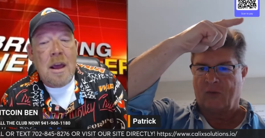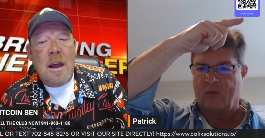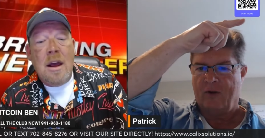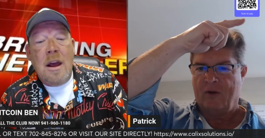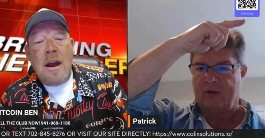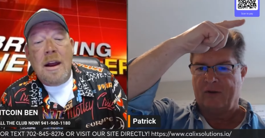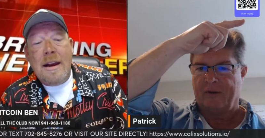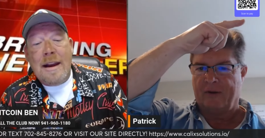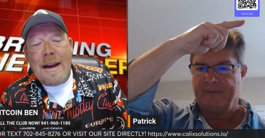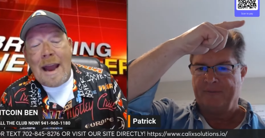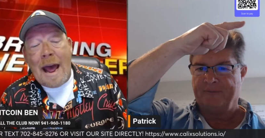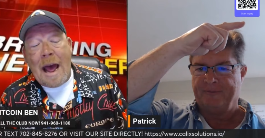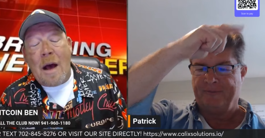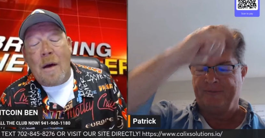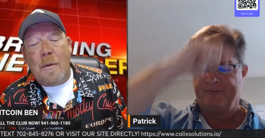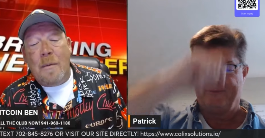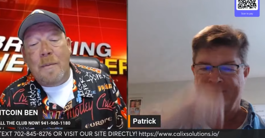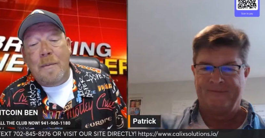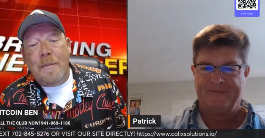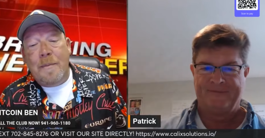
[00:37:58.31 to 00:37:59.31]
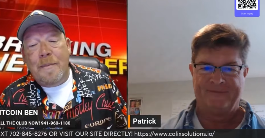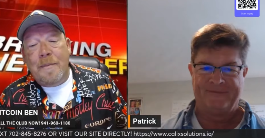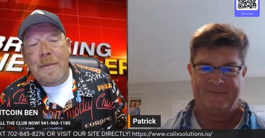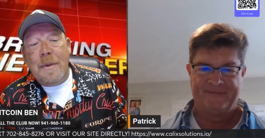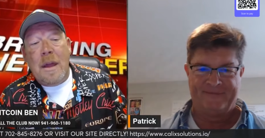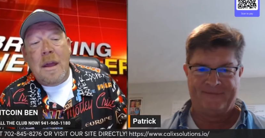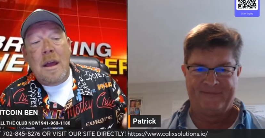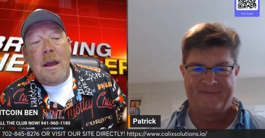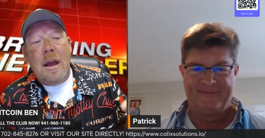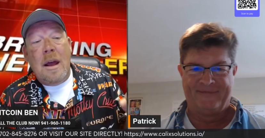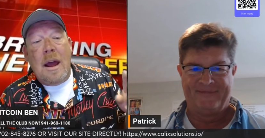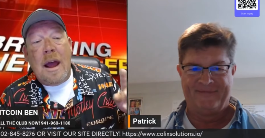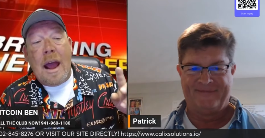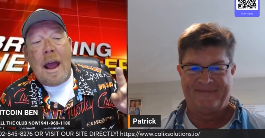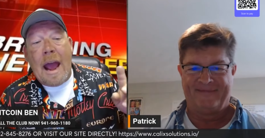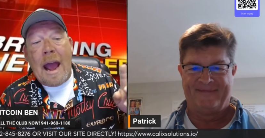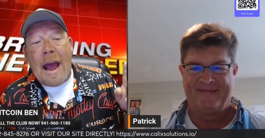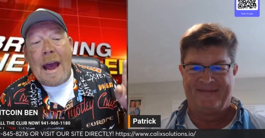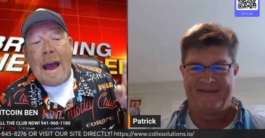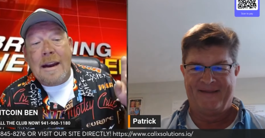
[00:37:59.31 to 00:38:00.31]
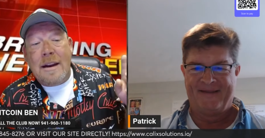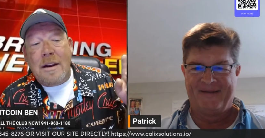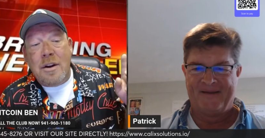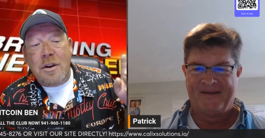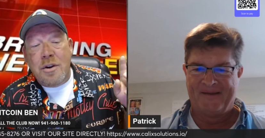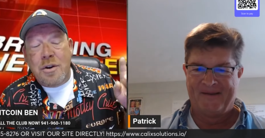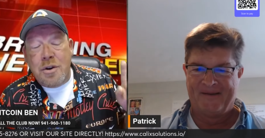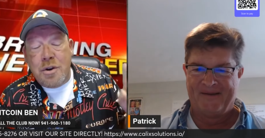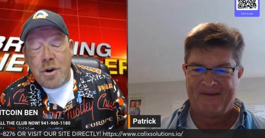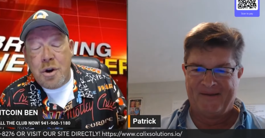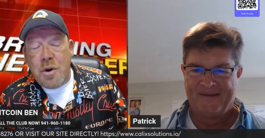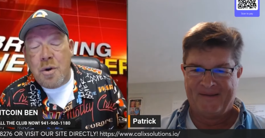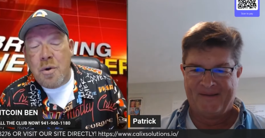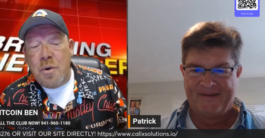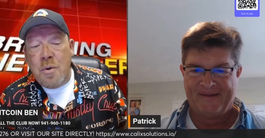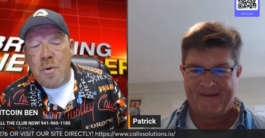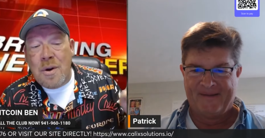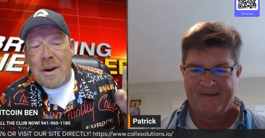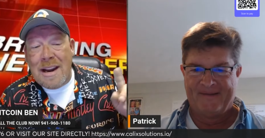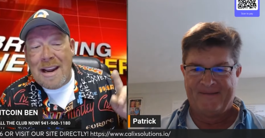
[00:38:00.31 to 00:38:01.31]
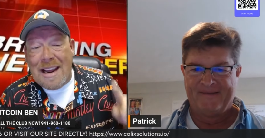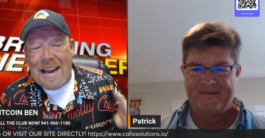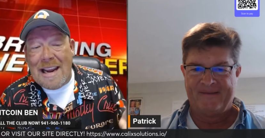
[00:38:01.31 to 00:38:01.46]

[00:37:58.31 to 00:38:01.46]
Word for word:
Speaker 1: Welcome. Now, at noon